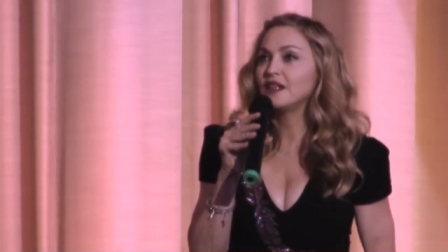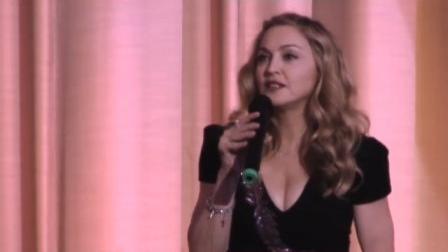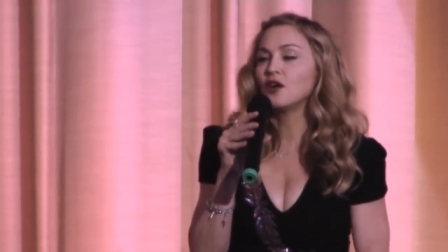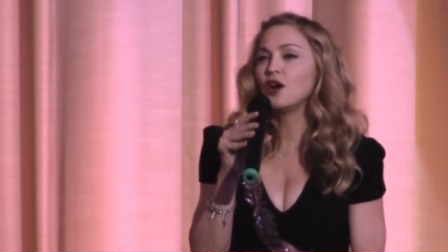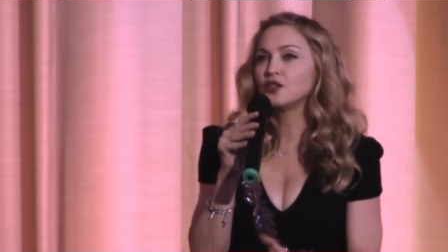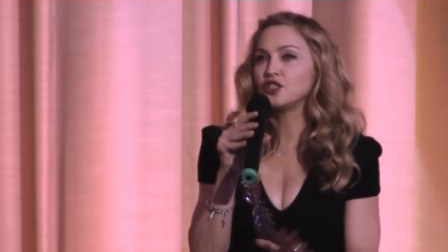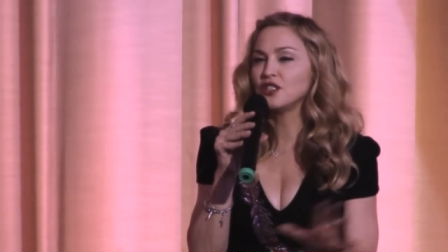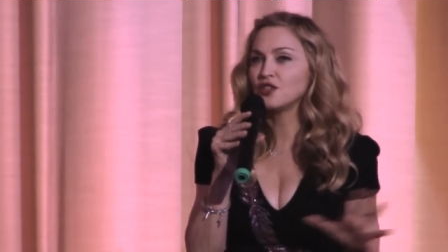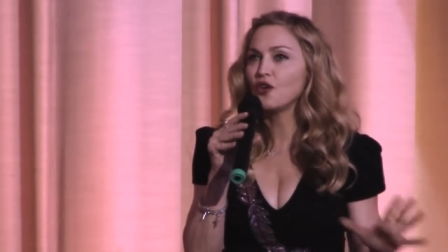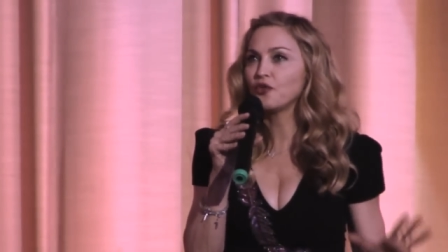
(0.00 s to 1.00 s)
I saw how she
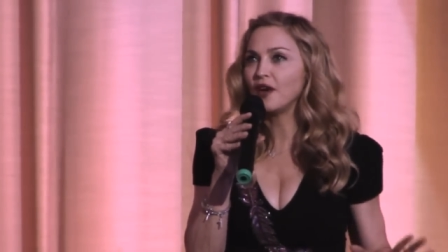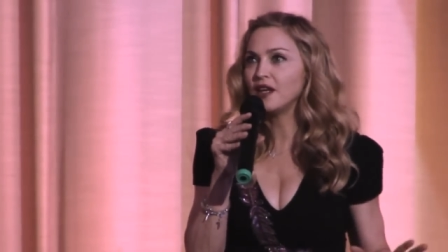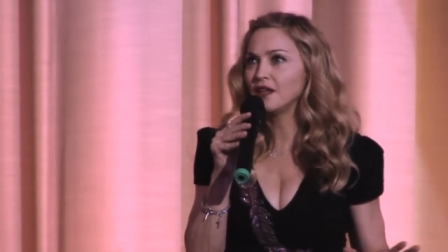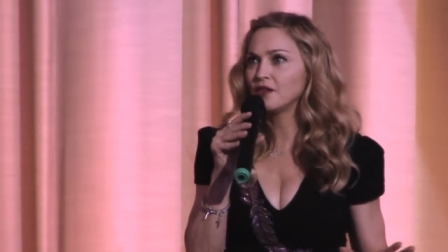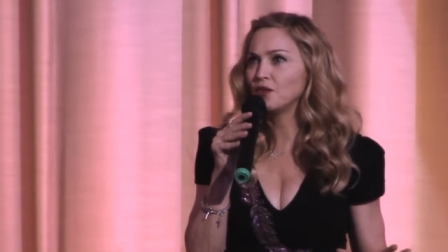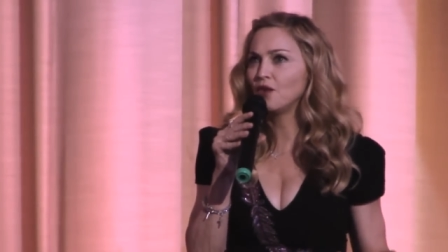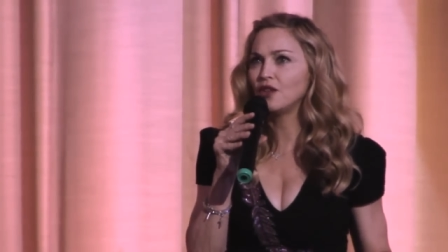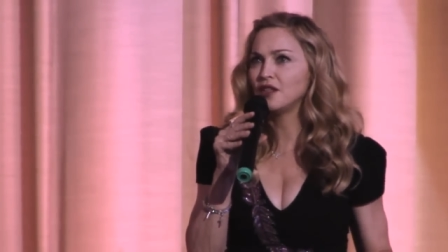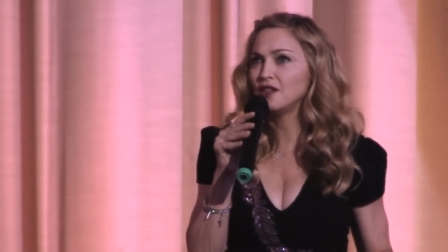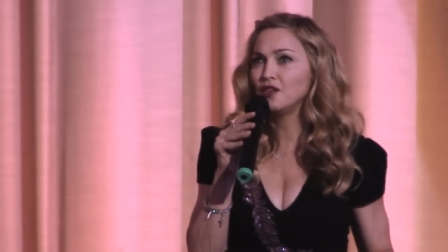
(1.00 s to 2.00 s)
saw the writing on the
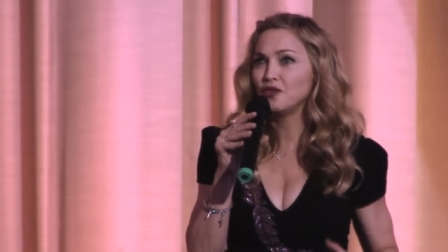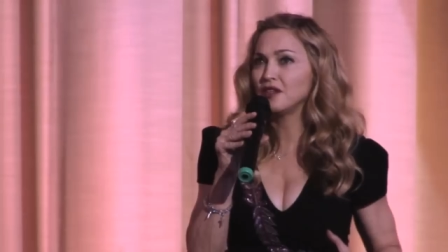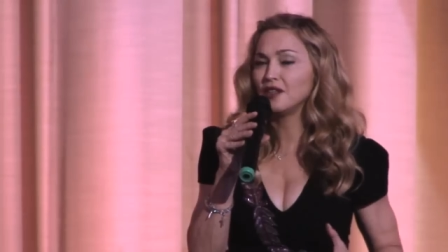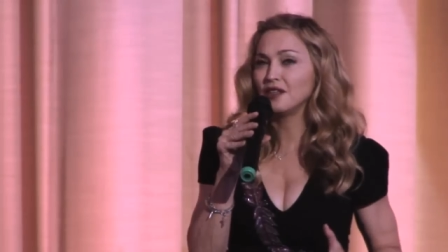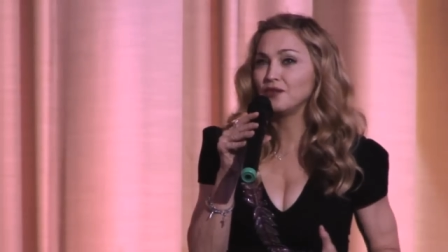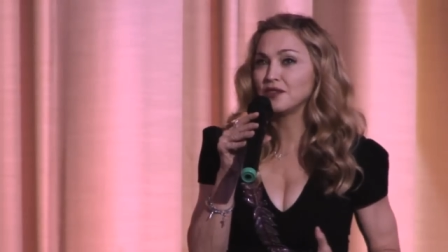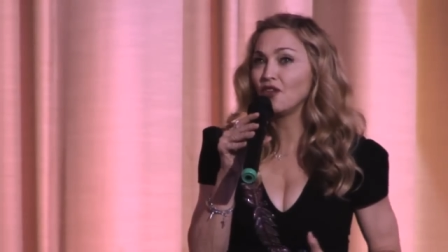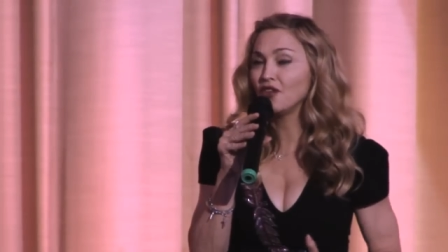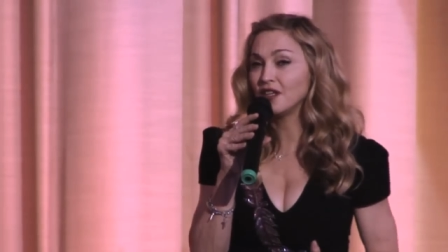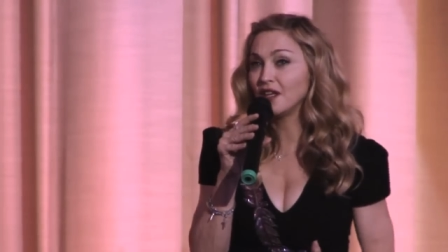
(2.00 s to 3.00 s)
wall and knew that it was
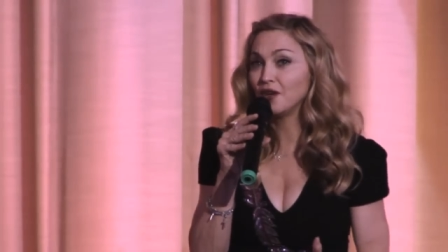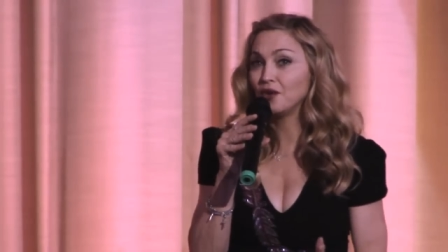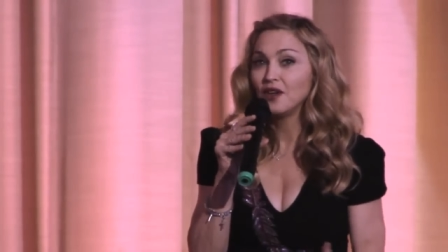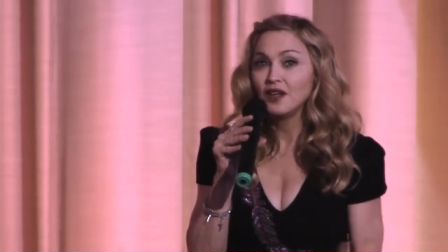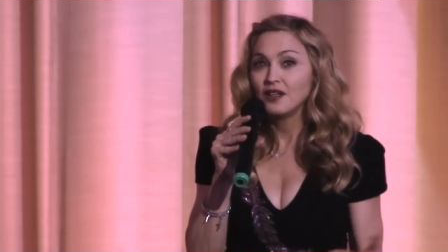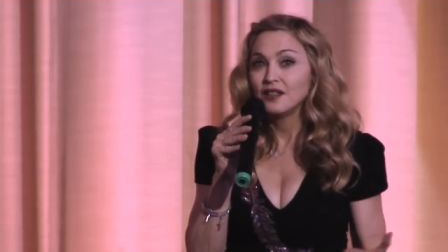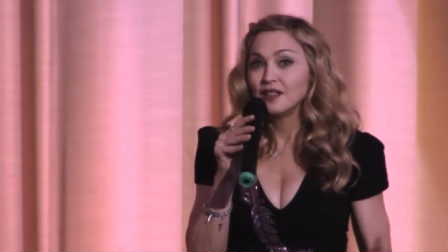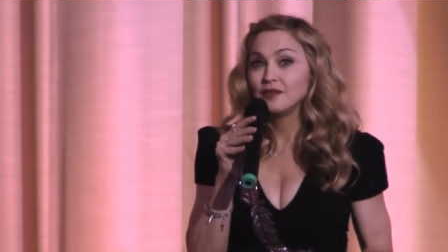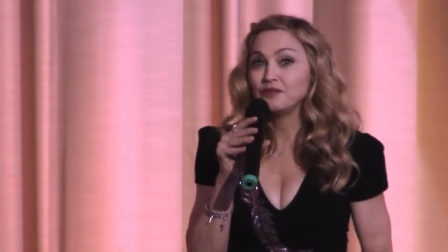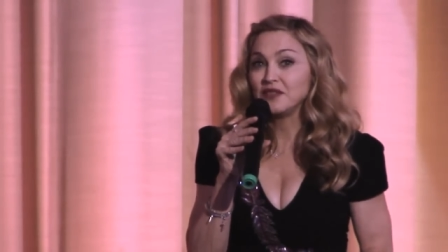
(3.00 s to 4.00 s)
all going to go
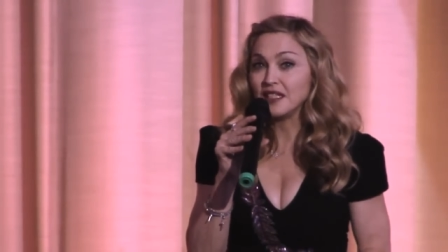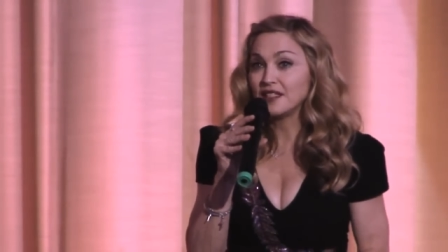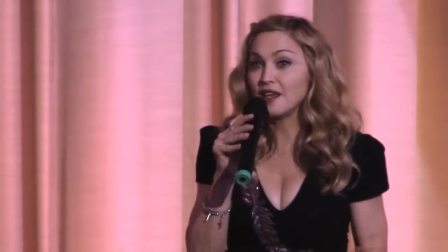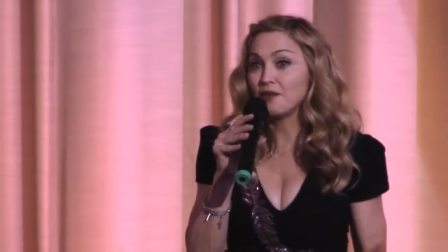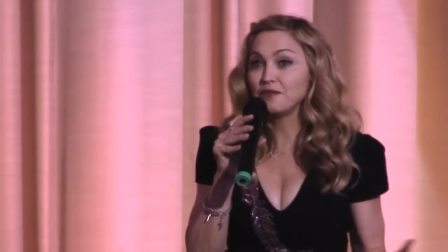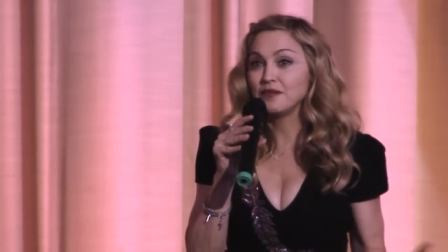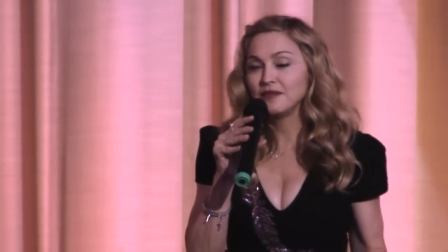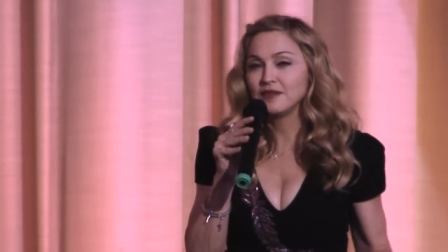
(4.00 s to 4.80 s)
tits up.